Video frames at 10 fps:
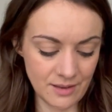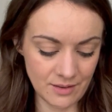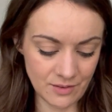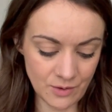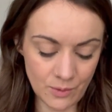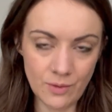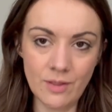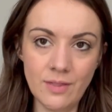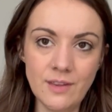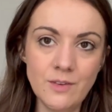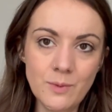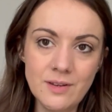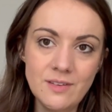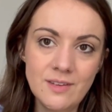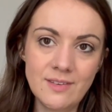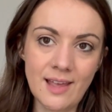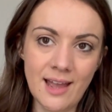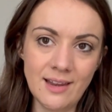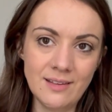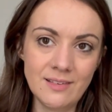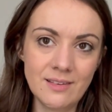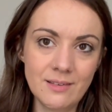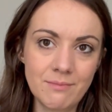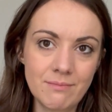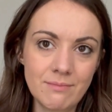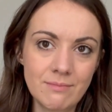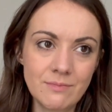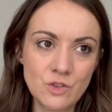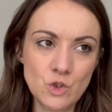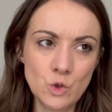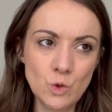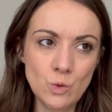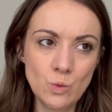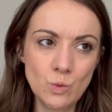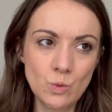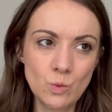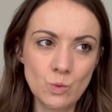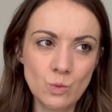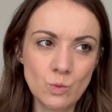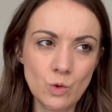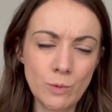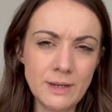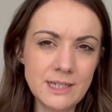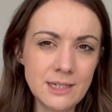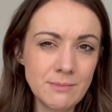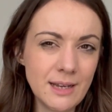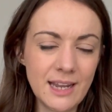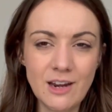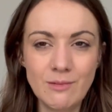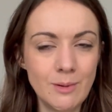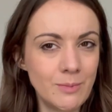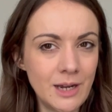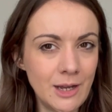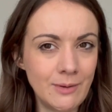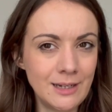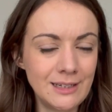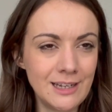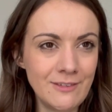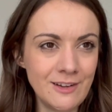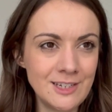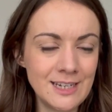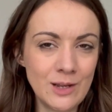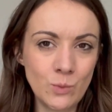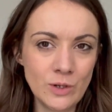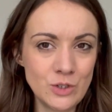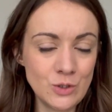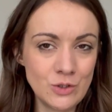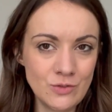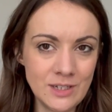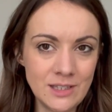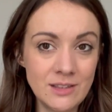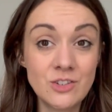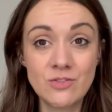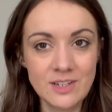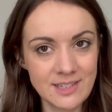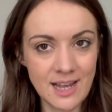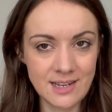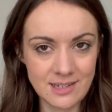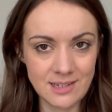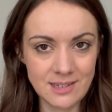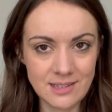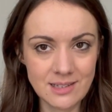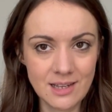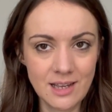So this one's a size 2 or medium. I can't remember if I did like 1, 2, 3. There's 3 sizes,